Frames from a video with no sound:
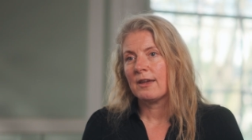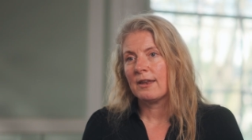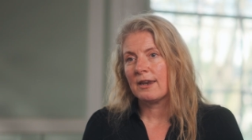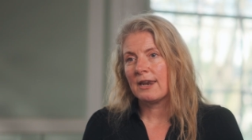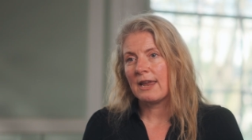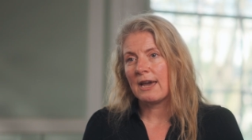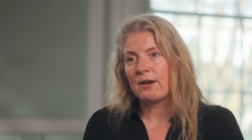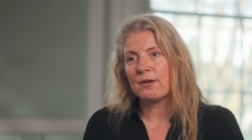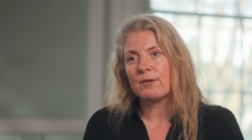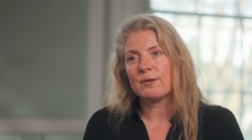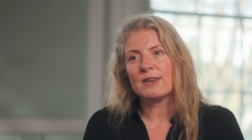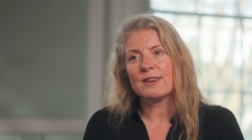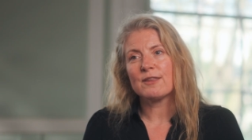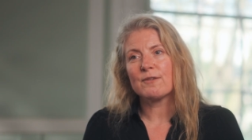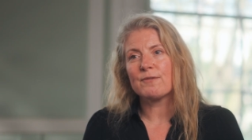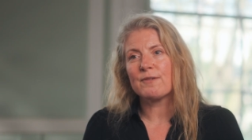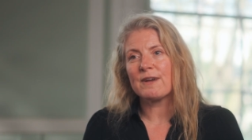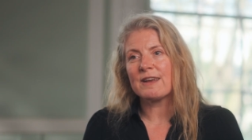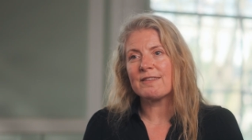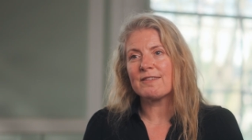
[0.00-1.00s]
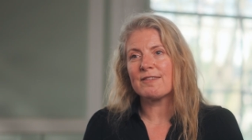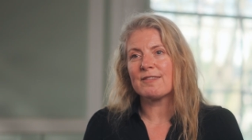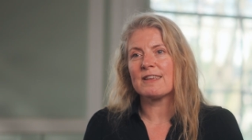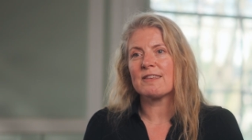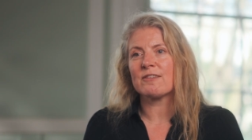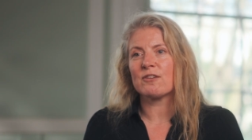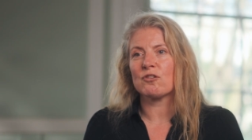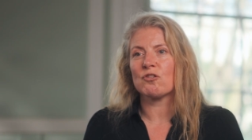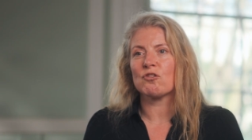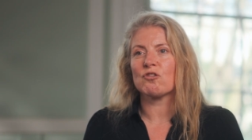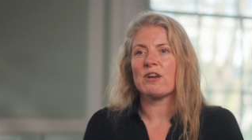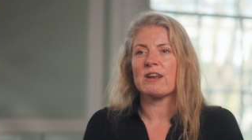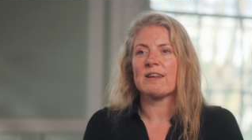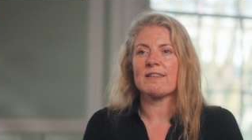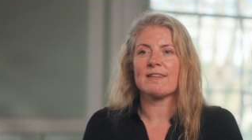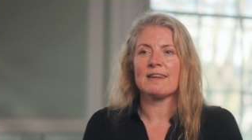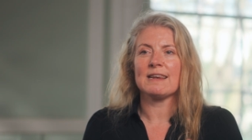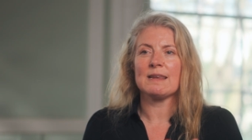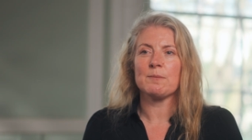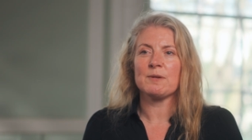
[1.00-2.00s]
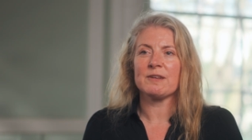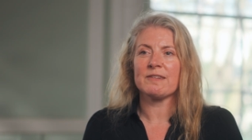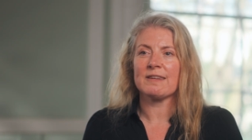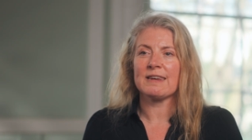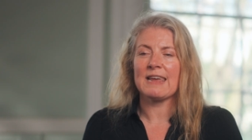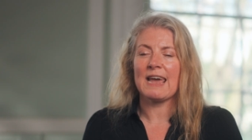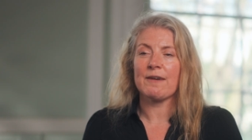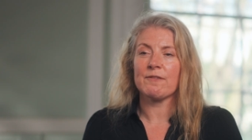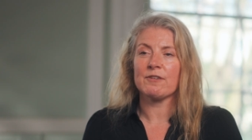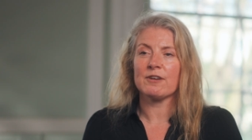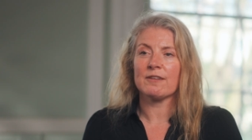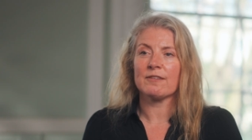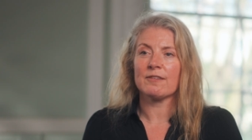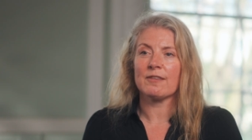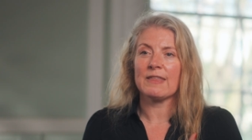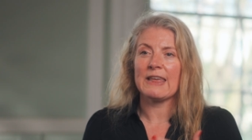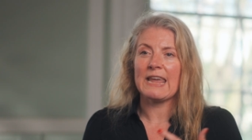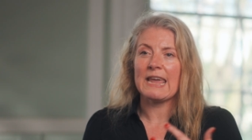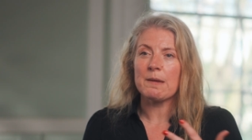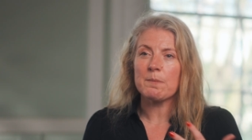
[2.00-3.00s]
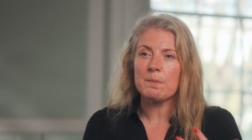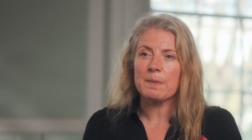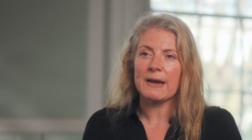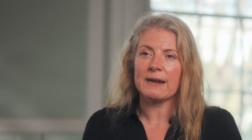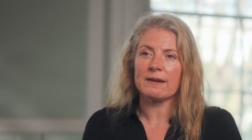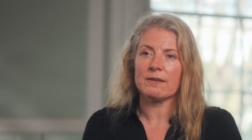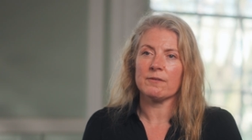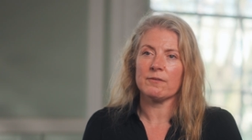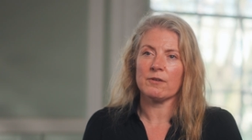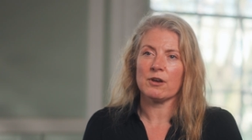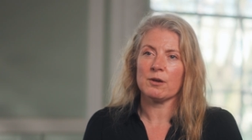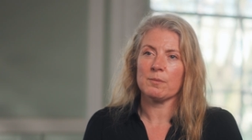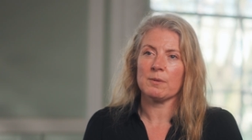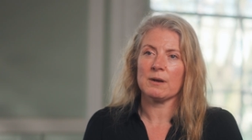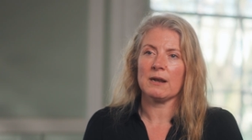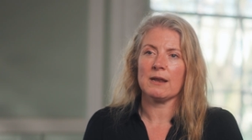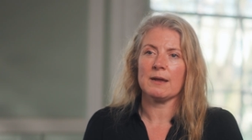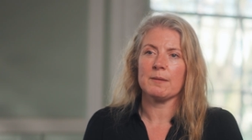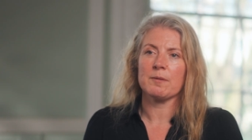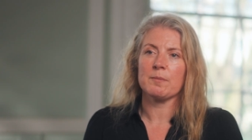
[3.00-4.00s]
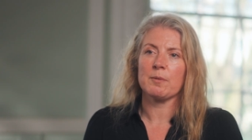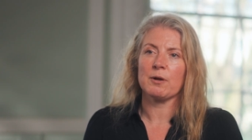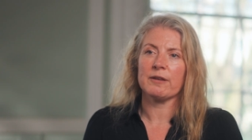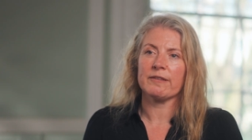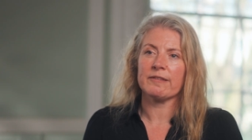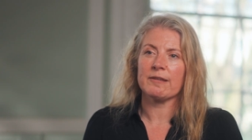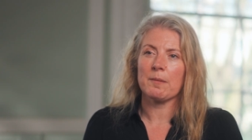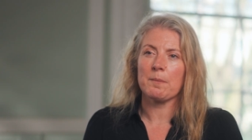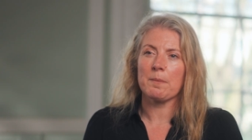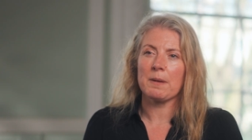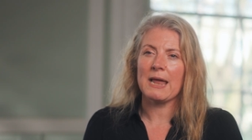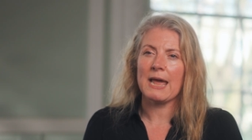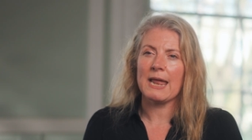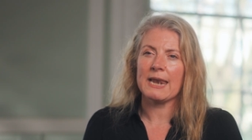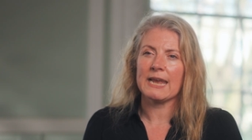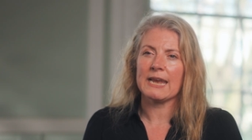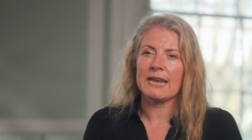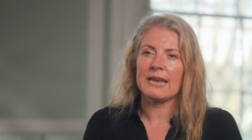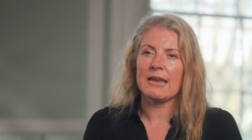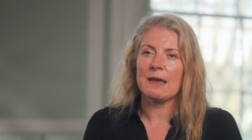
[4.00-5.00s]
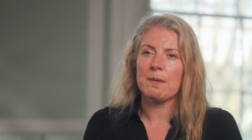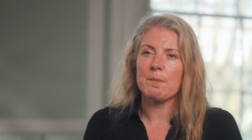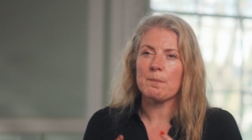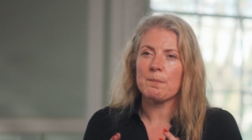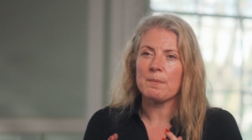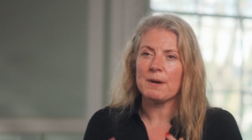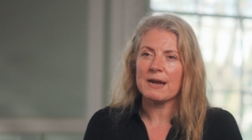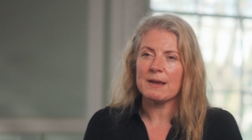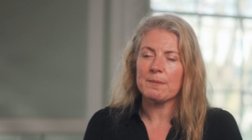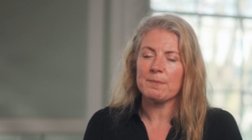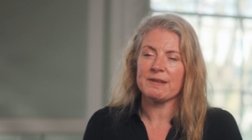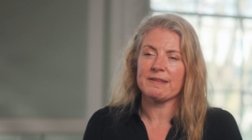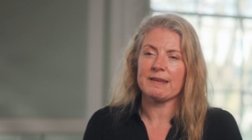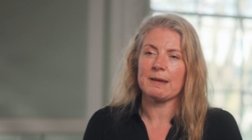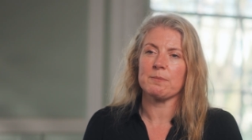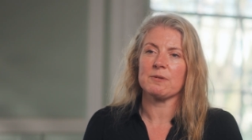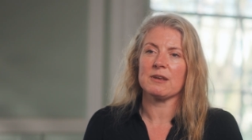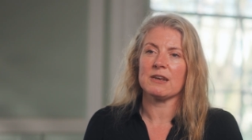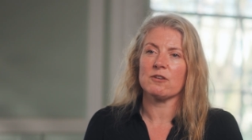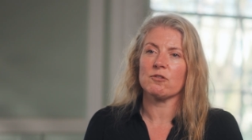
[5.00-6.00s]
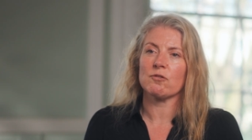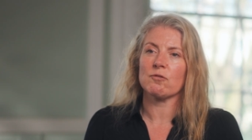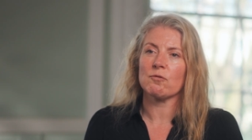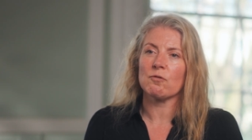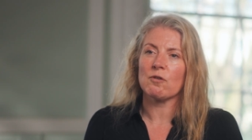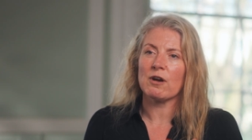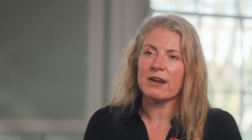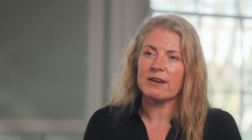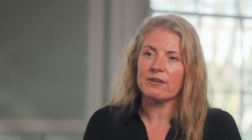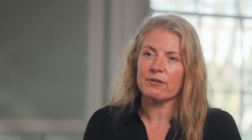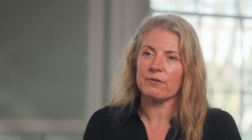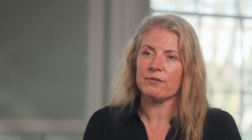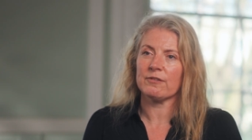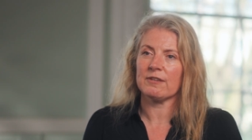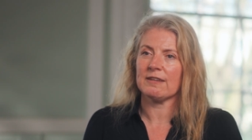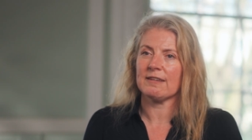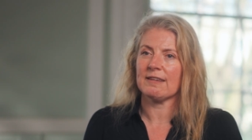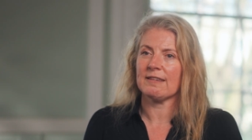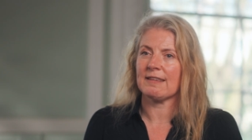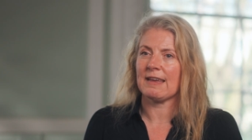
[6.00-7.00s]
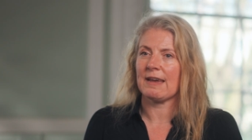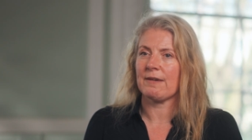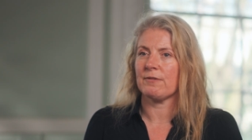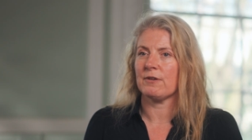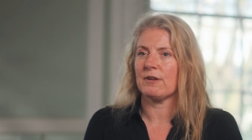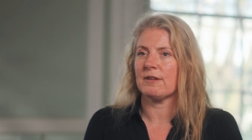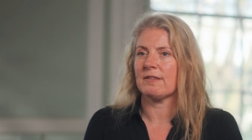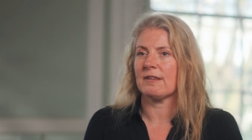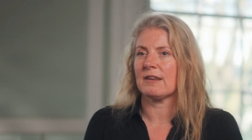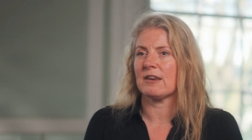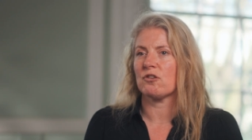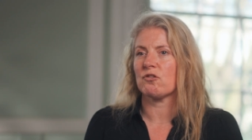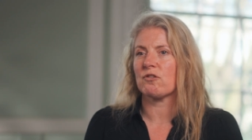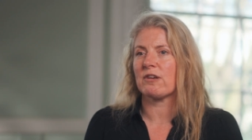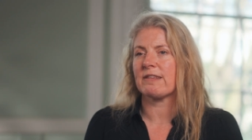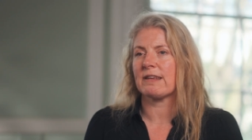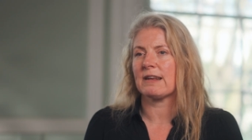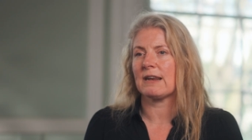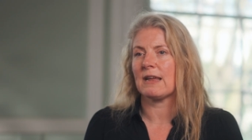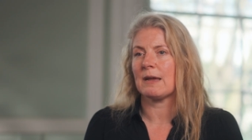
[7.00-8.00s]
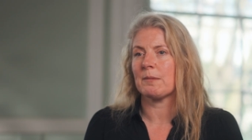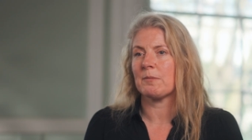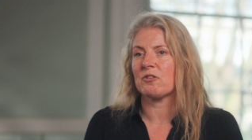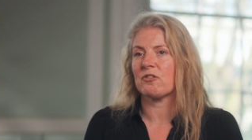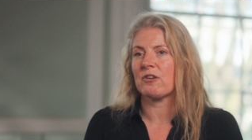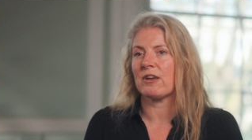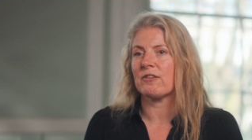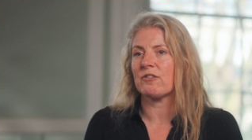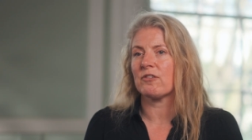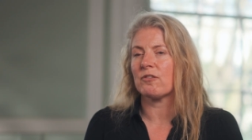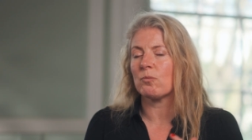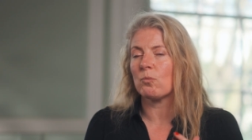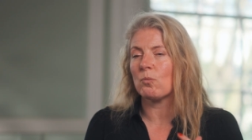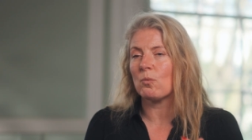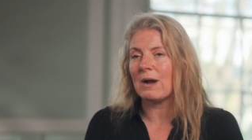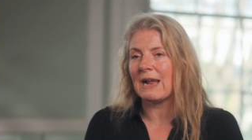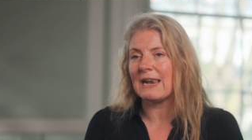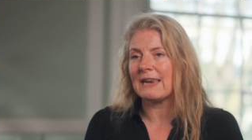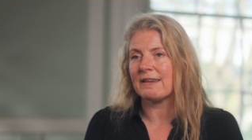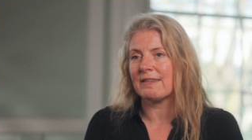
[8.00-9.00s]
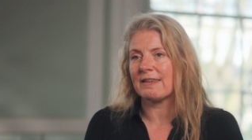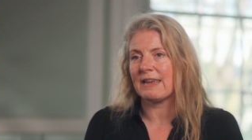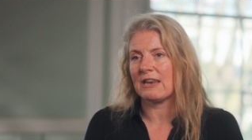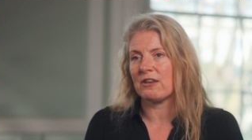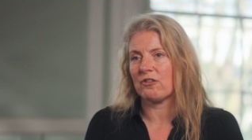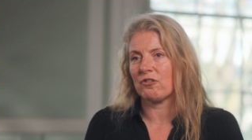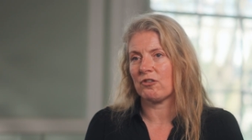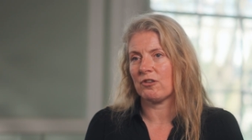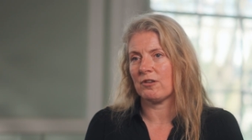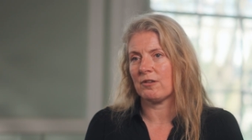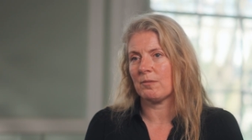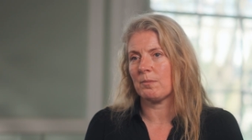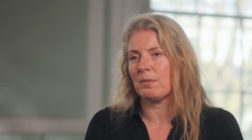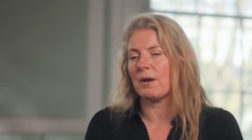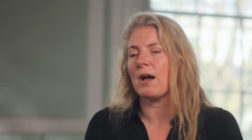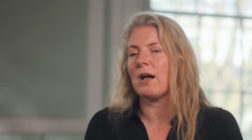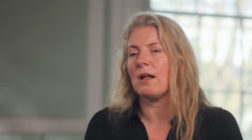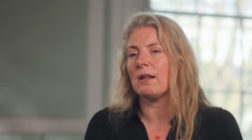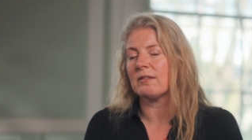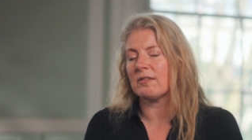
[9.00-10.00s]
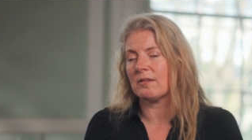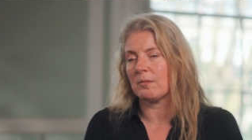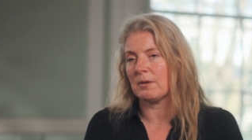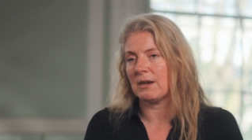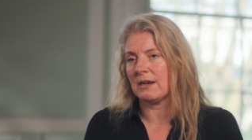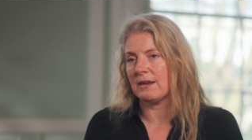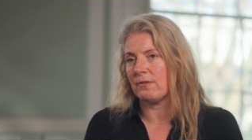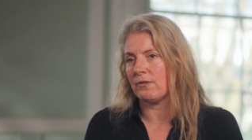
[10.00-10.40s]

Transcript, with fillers: Now, in the face of these constraints and limited evidence of the impact of urban climate policy and planning, it might be tempting to write off cities' efforts in addressing climate change as well intentioned but ultimately